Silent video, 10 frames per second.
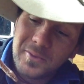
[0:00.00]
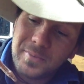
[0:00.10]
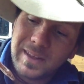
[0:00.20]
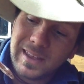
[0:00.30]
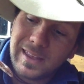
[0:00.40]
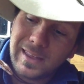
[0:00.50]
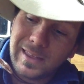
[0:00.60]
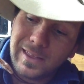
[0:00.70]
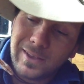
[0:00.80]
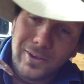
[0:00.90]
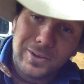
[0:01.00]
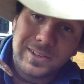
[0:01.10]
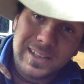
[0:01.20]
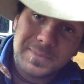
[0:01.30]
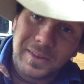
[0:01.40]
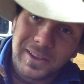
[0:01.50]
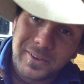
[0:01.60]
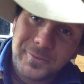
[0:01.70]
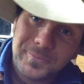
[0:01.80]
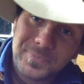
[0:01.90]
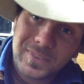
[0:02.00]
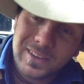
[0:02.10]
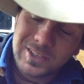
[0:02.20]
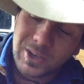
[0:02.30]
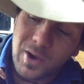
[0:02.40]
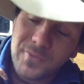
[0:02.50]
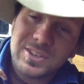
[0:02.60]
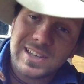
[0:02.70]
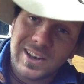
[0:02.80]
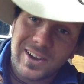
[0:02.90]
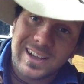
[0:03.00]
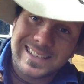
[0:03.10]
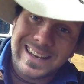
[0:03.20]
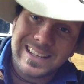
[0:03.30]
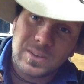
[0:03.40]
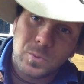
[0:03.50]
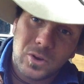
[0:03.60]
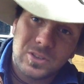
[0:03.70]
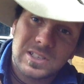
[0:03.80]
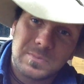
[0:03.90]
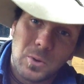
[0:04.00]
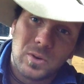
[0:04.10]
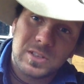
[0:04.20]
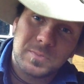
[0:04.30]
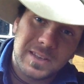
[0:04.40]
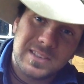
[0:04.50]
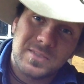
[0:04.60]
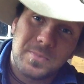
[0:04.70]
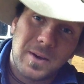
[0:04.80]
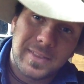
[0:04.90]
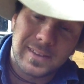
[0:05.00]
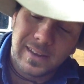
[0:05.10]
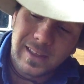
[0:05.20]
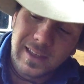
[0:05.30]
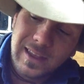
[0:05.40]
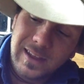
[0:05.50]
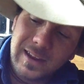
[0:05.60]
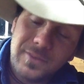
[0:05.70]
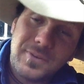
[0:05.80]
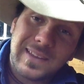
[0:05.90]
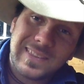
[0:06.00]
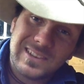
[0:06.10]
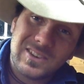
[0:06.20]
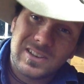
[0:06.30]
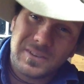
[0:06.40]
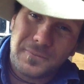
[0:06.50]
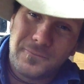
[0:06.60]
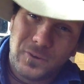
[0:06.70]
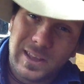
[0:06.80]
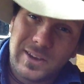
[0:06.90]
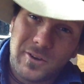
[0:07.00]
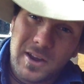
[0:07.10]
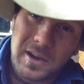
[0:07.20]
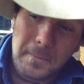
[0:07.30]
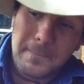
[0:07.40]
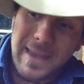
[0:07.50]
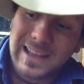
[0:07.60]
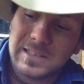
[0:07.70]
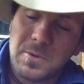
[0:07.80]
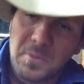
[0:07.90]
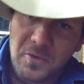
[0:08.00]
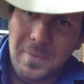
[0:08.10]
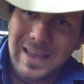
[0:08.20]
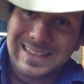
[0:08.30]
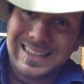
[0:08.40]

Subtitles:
But onto this bloke. So obviously, like I said, he's the world's smallest species of python. In fact, these guys are fully grown at a maximum of about